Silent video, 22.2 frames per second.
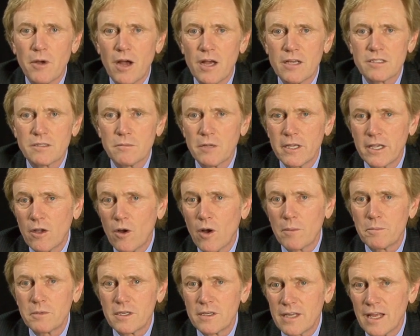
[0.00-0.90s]
possibly go
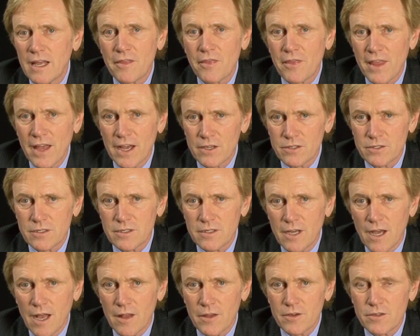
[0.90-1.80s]
up to
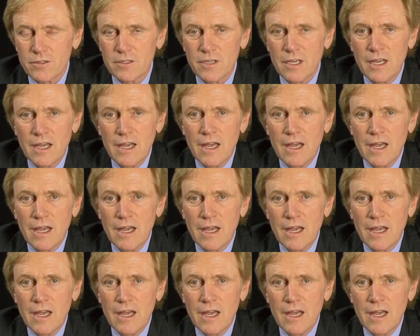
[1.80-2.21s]
$10,000.